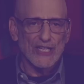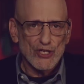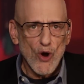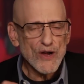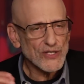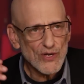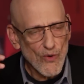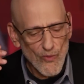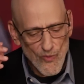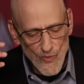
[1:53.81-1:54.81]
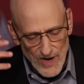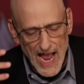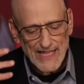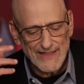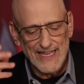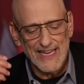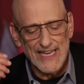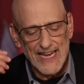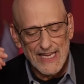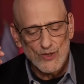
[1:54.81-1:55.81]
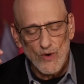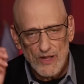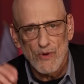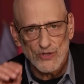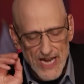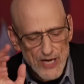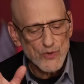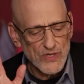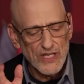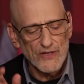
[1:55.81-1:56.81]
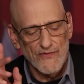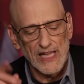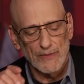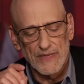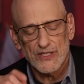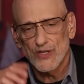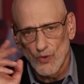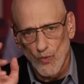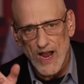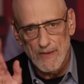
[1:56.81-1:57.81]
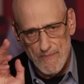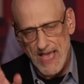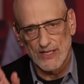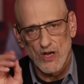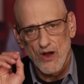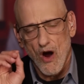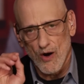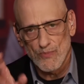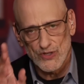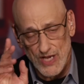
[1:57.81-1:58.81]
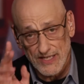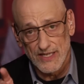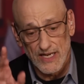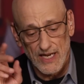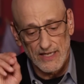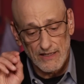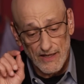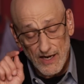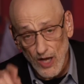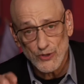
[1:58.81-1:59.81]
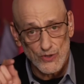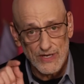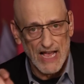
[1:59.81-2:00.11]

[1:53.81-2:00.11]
it charts what I think is one of the most interesting developments in the way men are presented in the culture